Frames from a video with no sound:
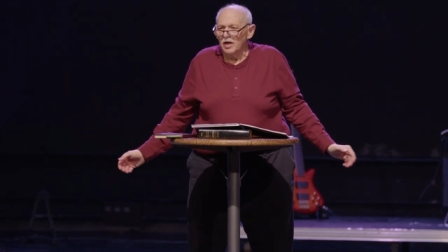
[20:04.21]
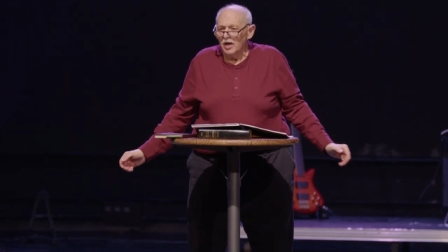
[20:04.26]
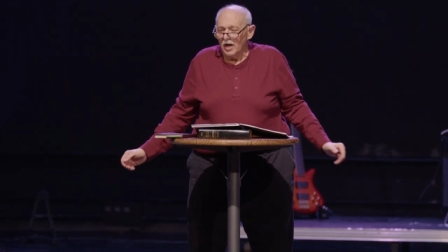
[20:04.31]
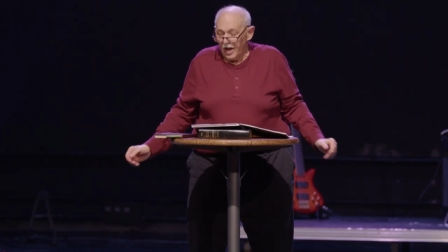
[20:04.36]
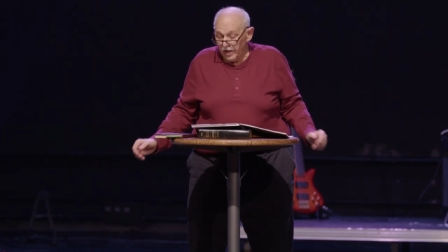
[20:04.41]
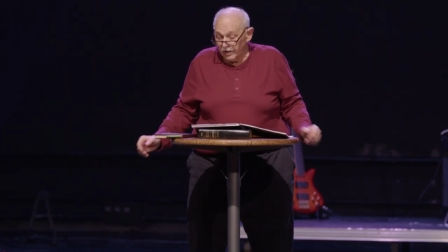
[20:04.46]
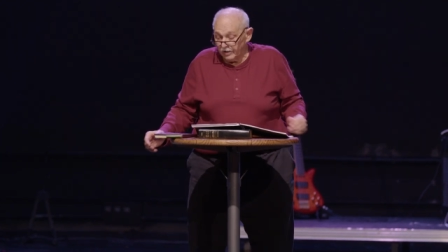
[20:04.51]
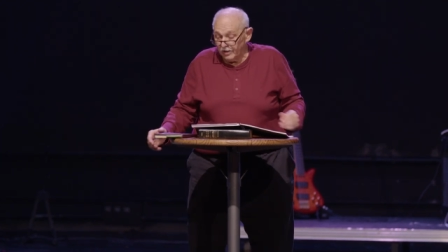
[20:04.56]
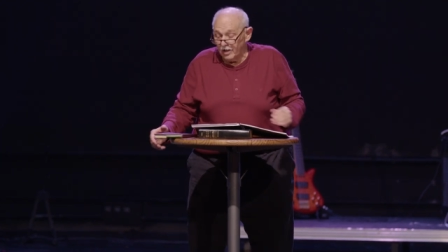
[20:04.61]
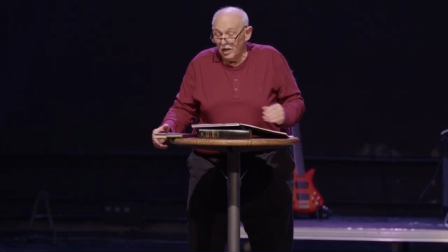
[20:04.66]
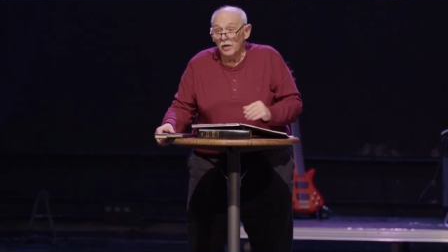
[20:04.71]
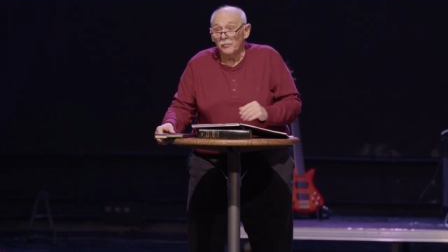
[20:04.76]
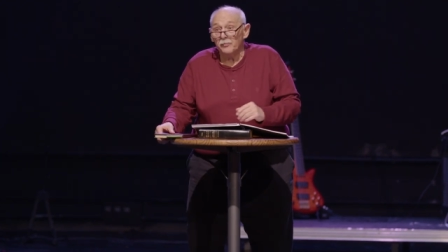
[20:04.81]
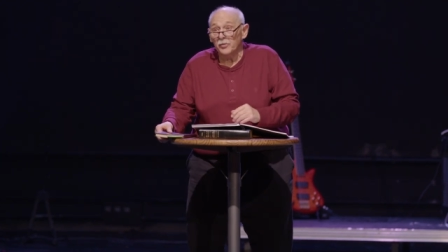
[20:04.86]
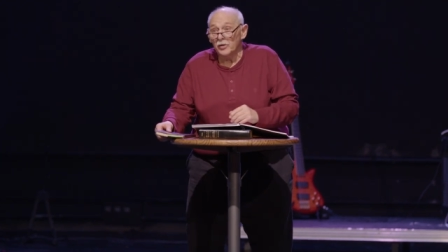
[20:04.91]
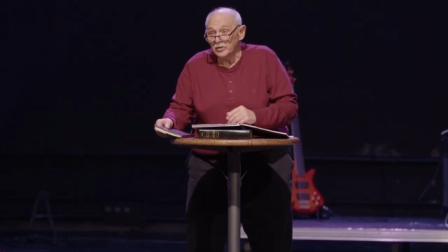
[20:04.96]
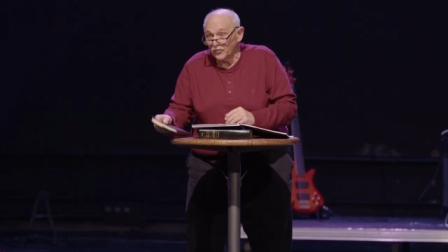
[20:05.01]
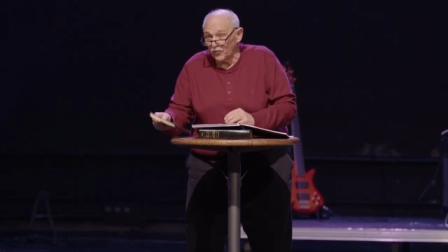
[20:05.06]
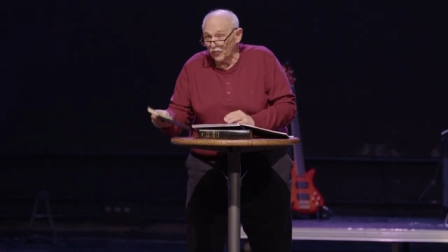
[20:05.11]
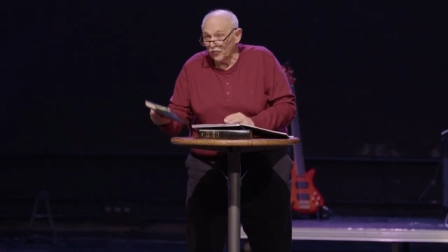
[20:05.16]
and keep
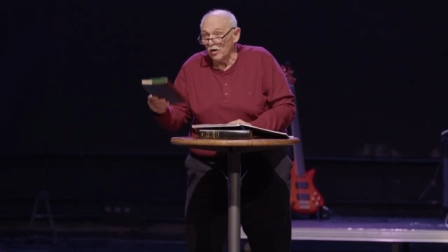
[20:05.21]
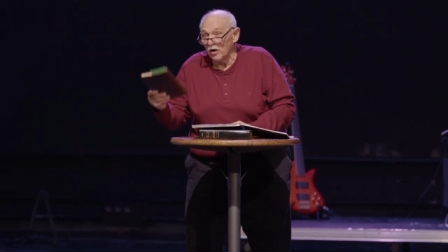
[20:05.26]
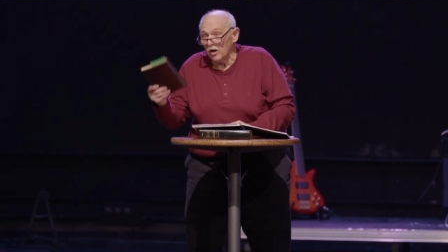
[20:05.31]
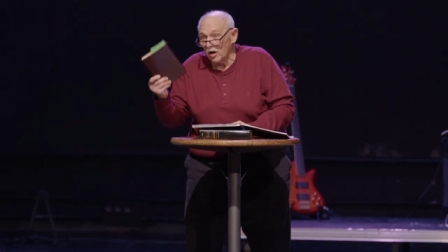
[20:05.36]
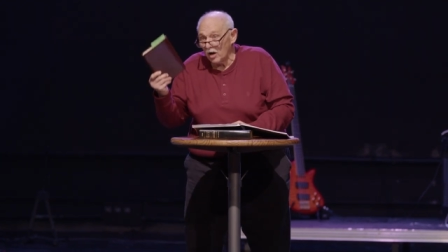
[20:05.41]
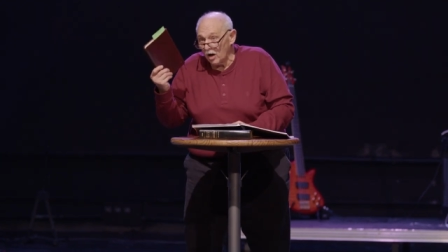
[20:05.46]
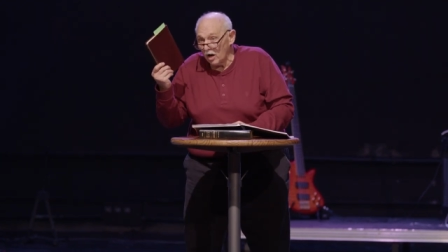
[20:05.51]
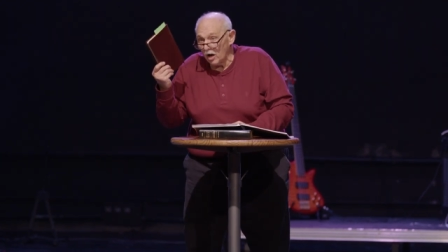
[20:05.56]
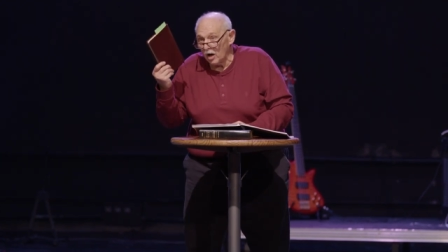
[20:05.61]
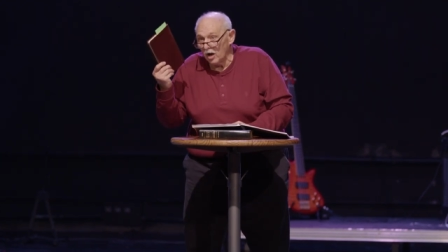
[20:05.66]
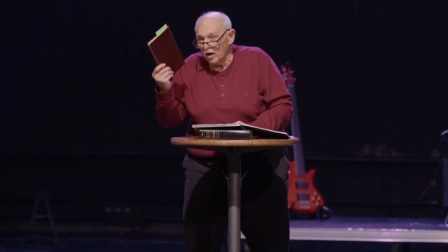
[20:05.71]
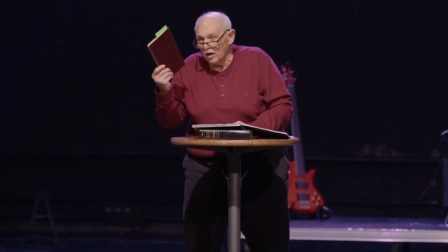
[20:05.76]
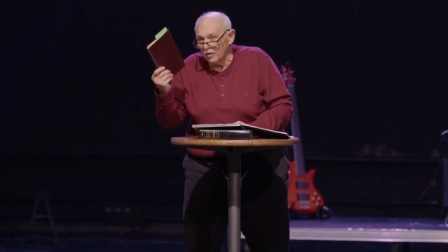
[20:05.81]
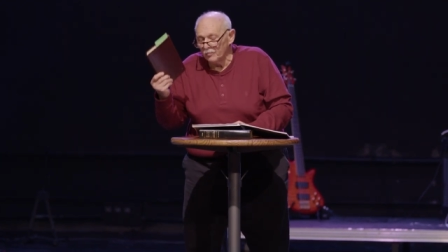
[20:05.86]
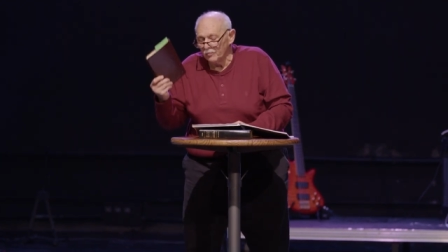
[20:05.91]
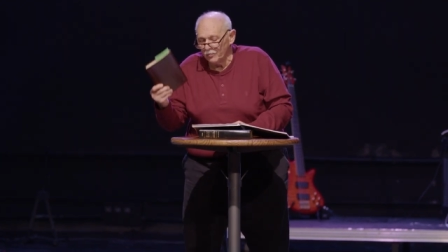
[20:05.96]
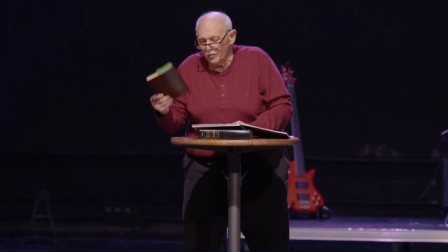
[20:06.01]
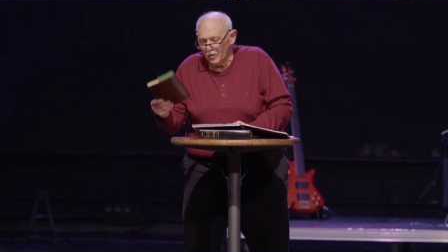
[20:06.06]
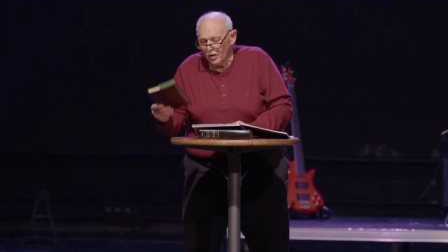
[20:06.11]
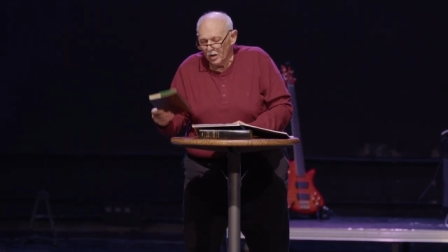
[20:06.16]
us from